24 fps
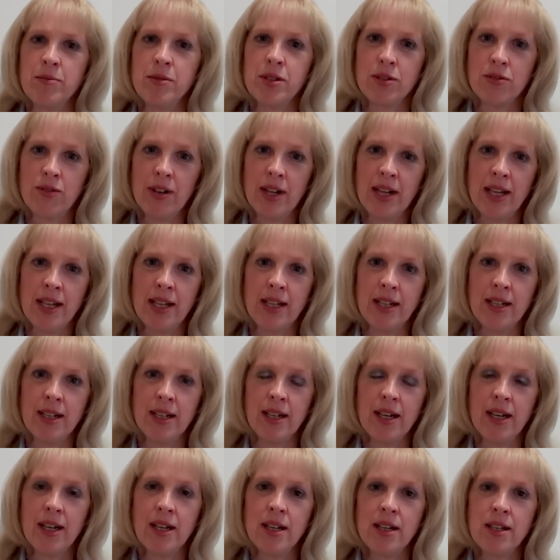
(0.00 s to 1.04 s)
to read.
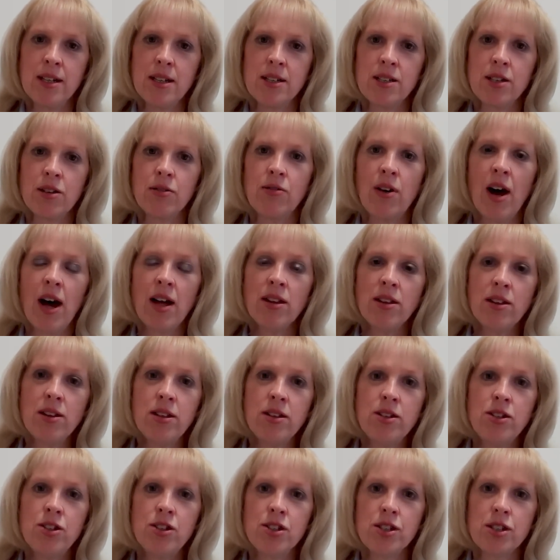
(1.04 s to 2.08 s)
So rather
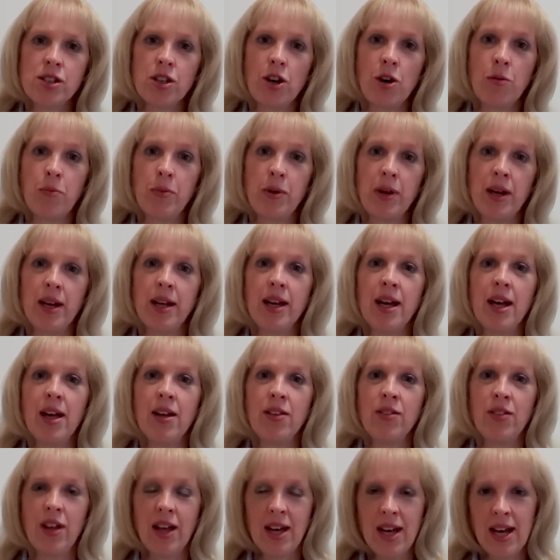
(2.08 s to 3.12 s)
than just copying
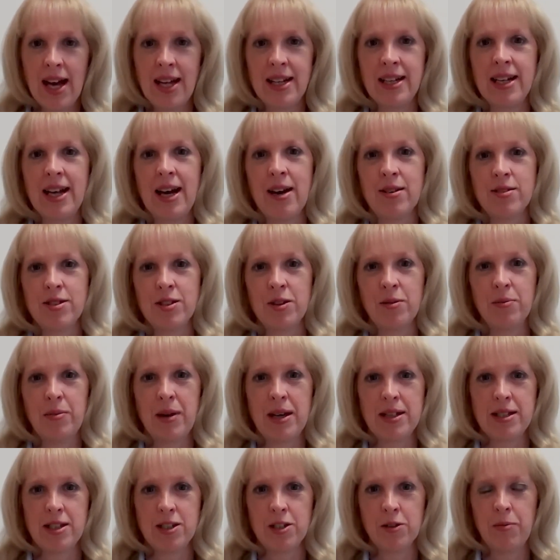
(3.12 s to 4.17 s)
their handouts on
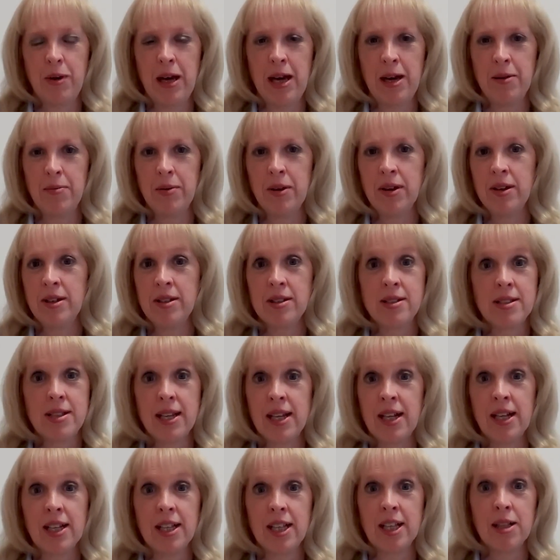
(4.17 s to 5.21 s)
pastel paper and
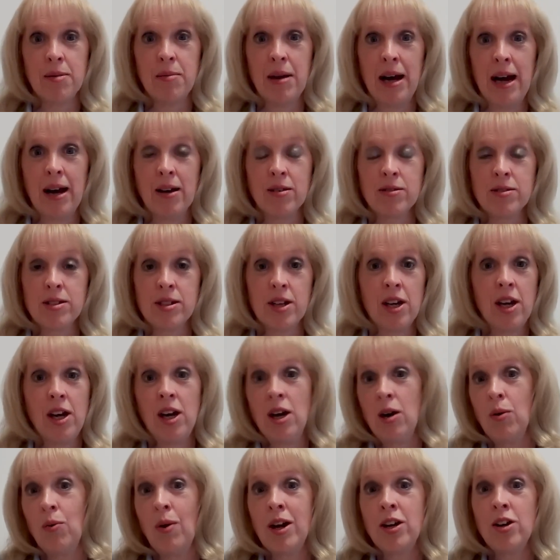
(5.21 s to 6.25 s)
singling them out,
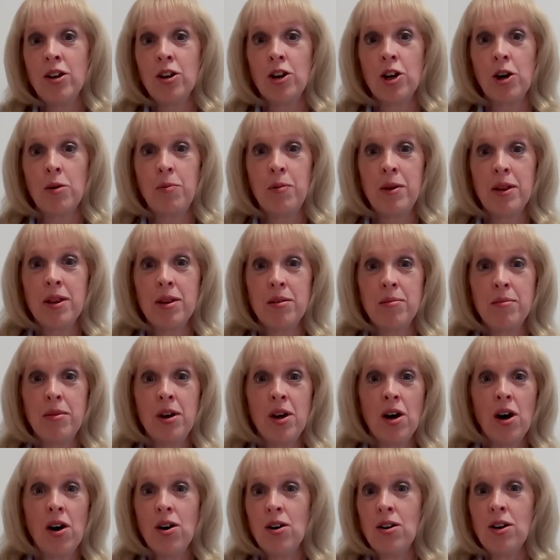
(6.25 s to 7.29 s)
why not copy them
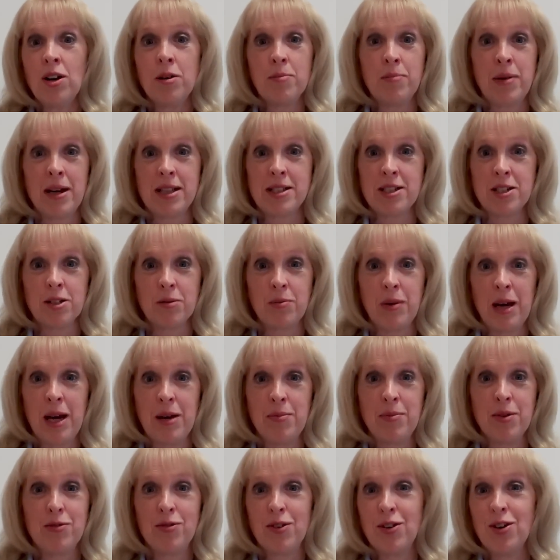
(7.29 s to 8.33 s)
all on pastel
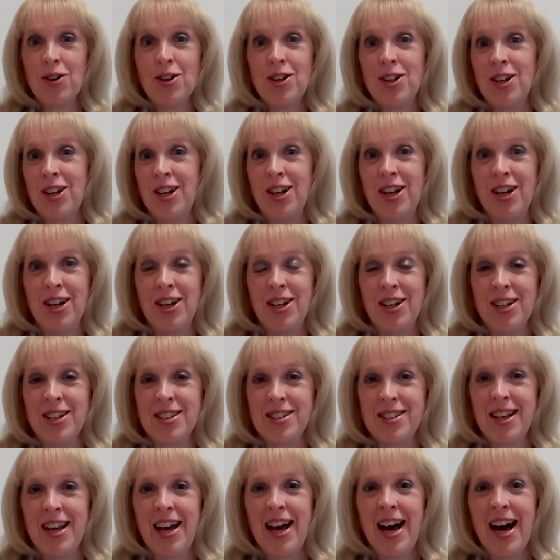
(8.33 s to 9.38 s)
paper for all your
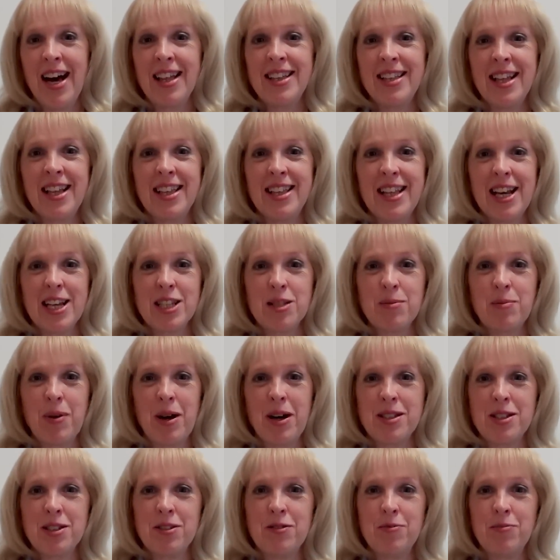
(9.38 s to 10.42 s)
learners? And then that's
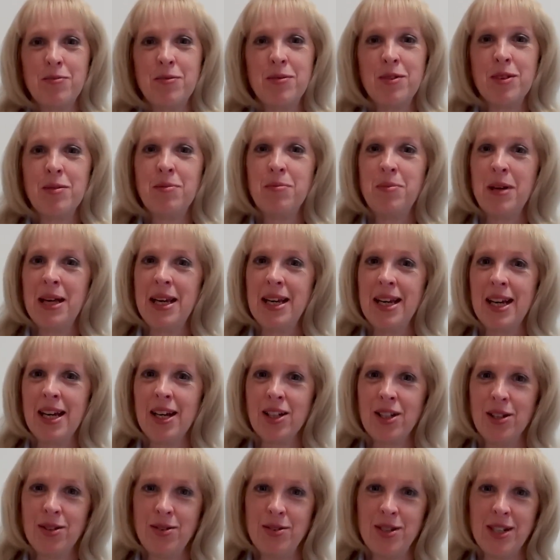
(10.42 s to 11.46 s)
part of them being
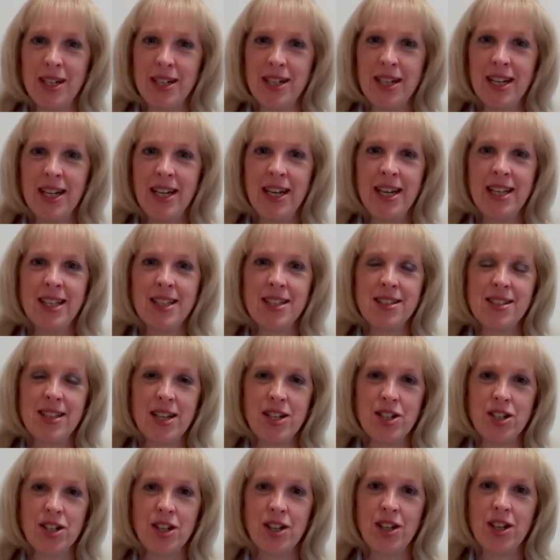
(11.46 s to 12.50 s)
included in the
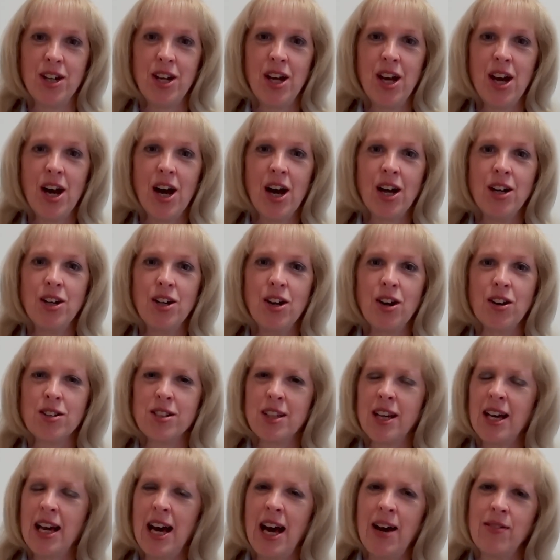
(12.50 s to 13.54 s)
session and not
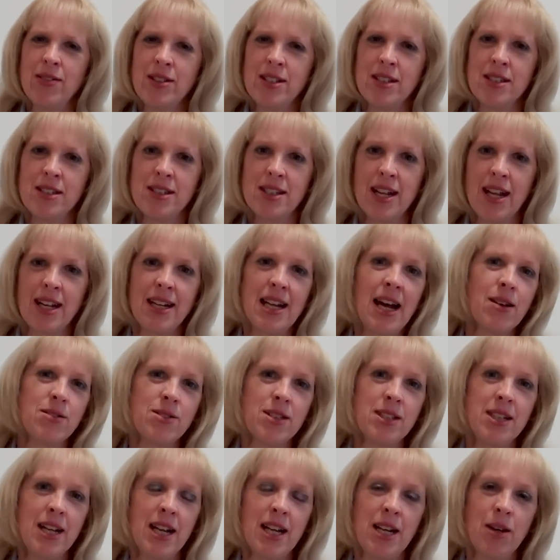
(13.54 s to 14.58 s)
having to stand
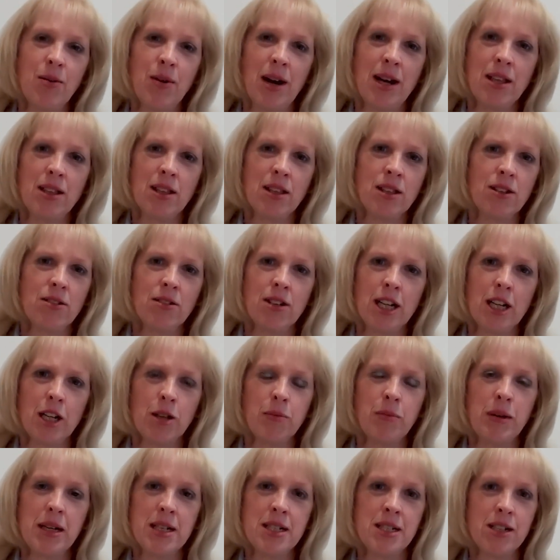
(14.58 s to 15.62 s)
out in any way. They're a little
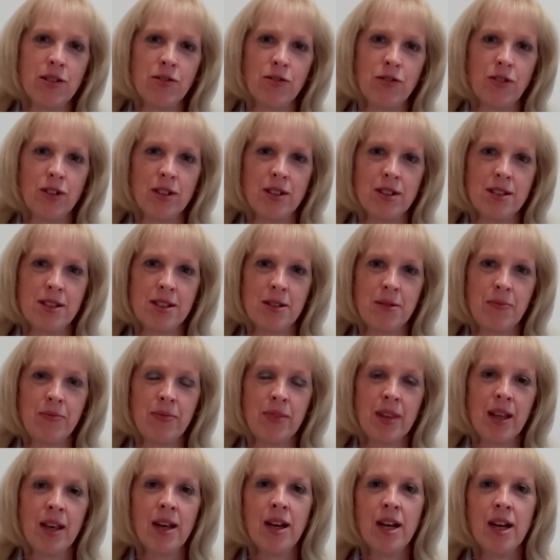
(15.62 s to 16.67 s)
bit different.
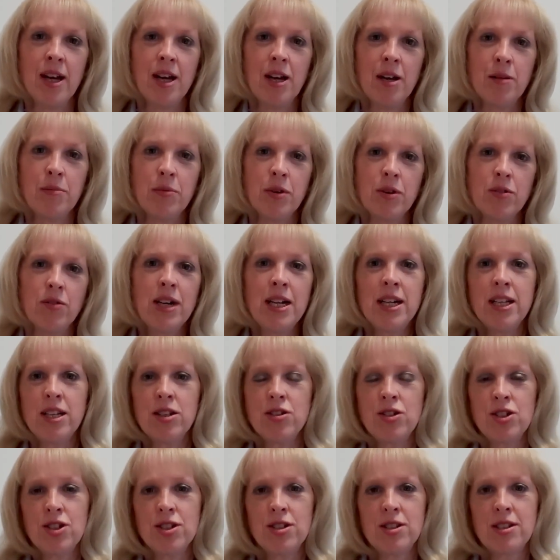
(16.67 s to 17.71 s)
But really you
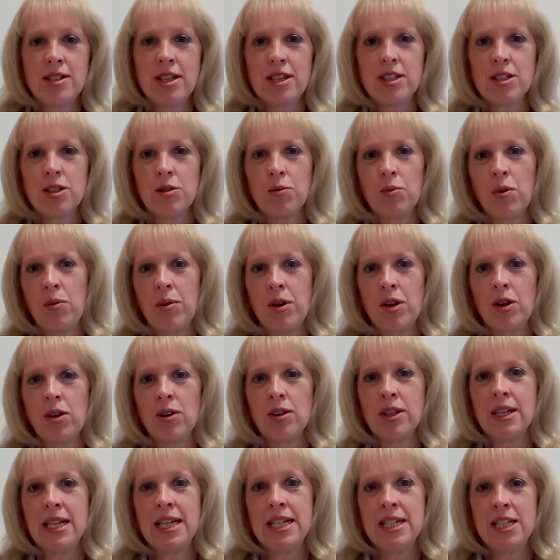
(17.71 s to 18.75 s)
should set up what we call
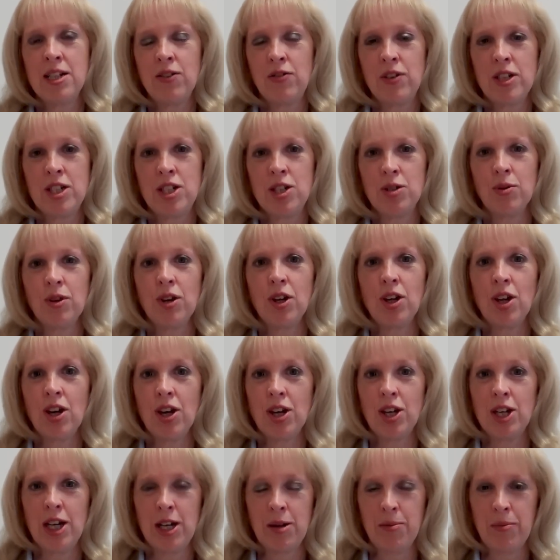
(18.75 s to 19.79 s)
an individual
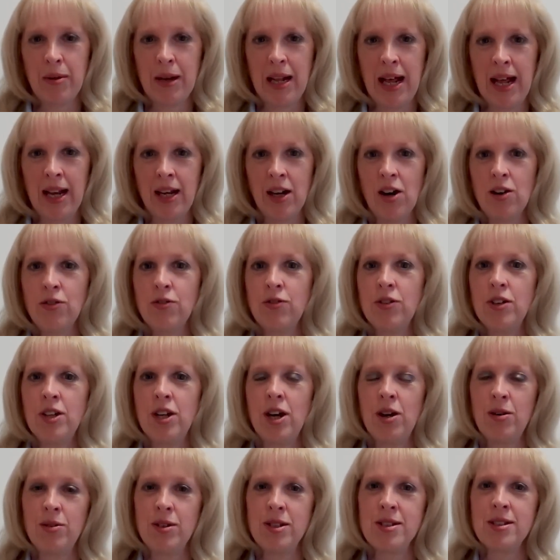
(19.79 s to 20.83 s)
learning plan, often
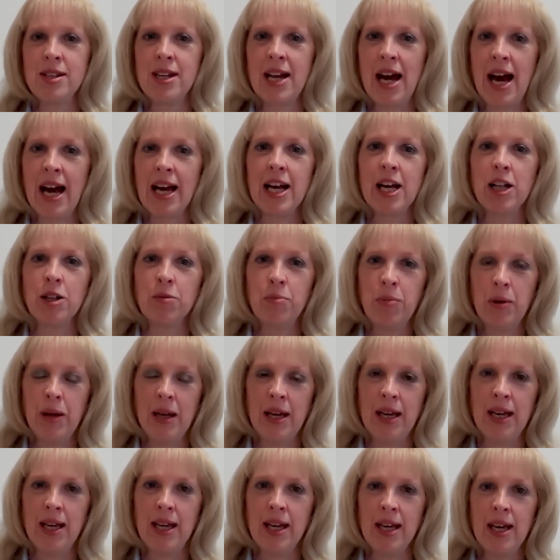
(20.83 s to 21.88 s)
known as an
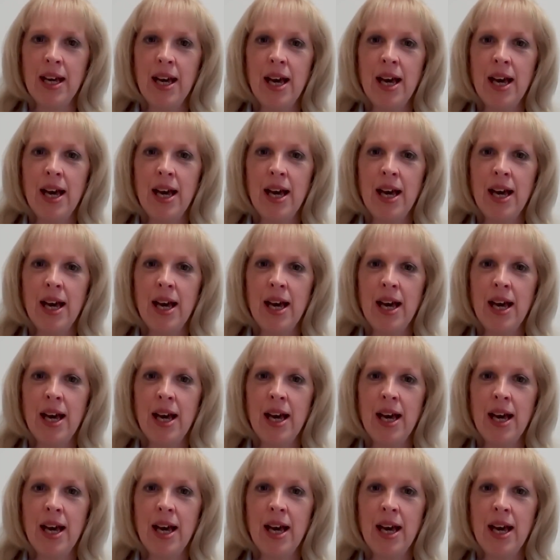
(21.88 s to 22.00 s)
ILP.